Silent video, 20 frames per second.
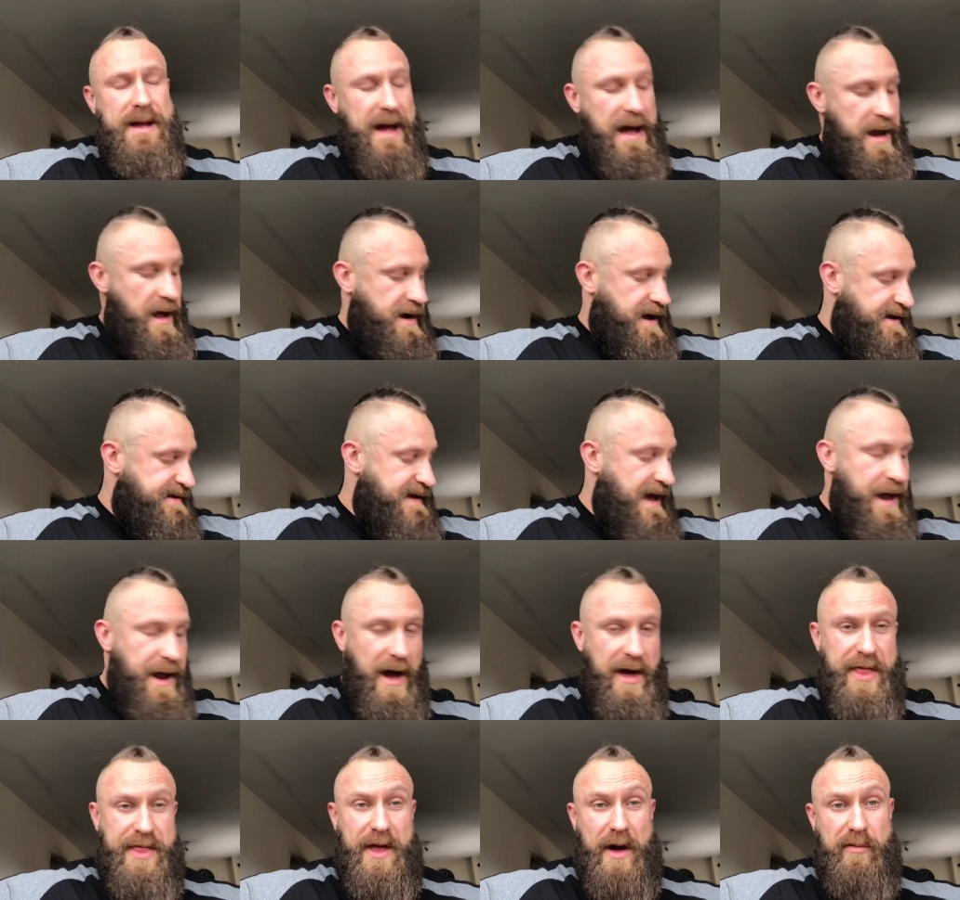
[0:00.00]
And like I said,
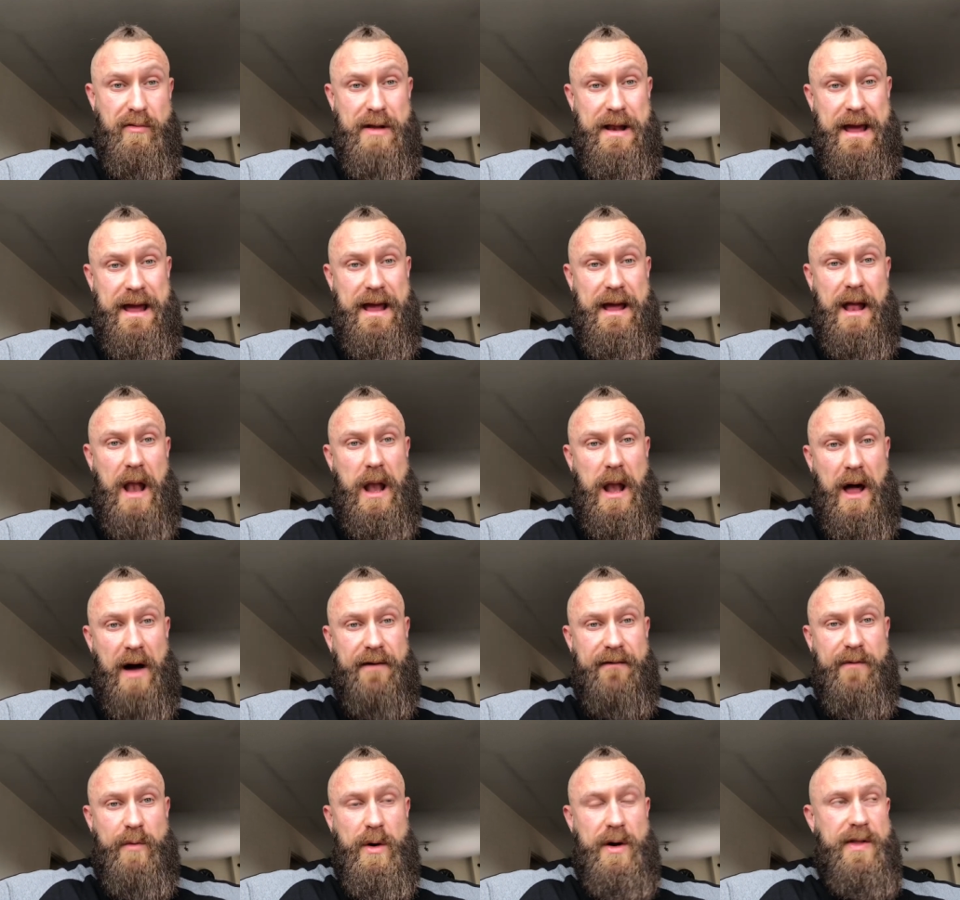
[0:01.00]
I thoroughly
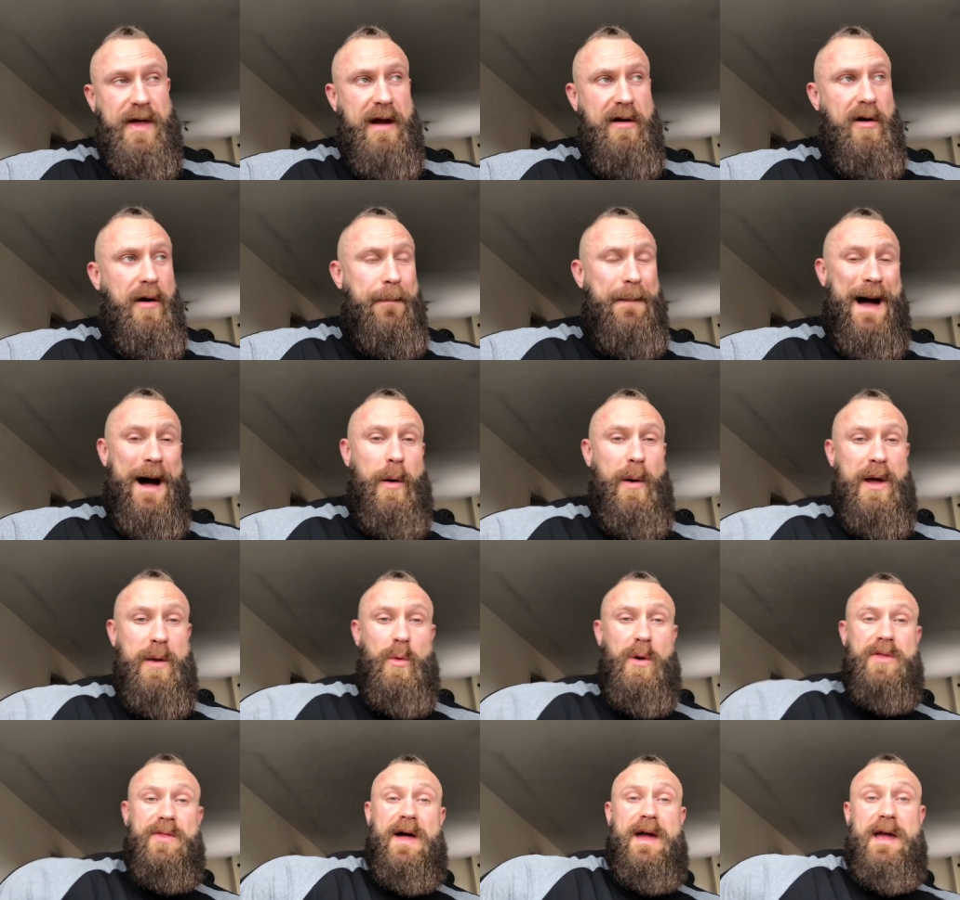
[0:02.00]
love what they're about and
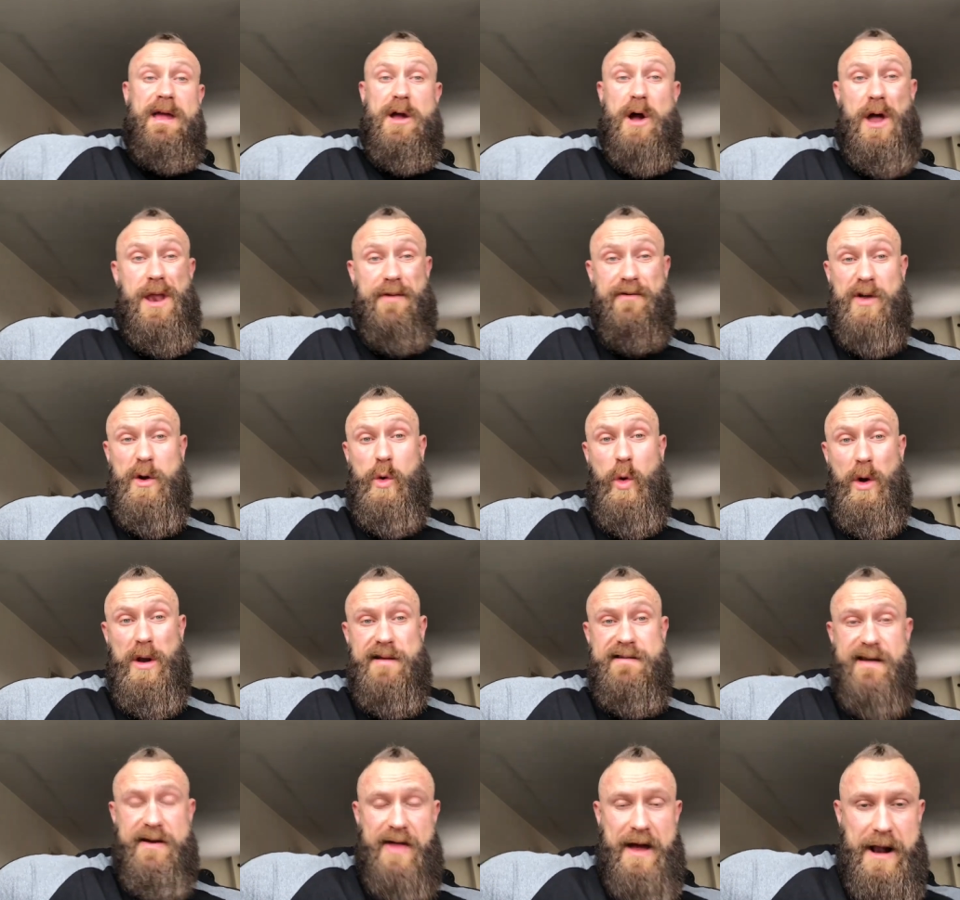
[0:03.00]
what they kind of the
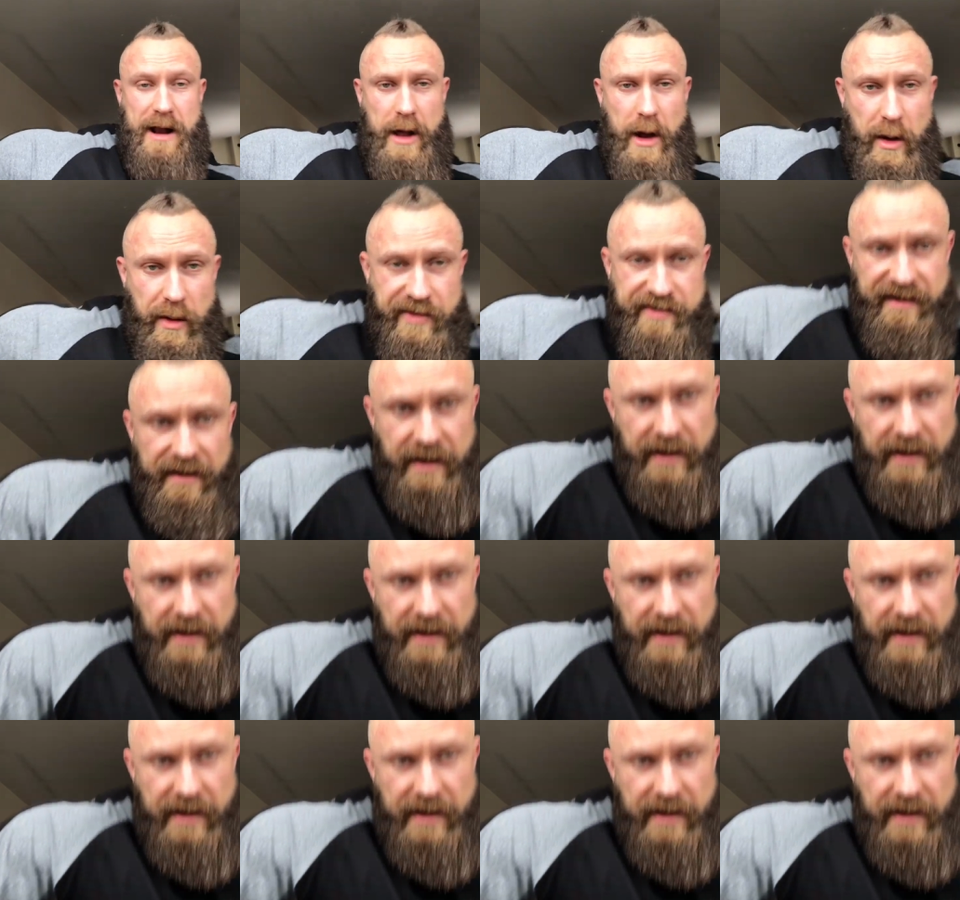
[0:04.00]
quality of their clothes.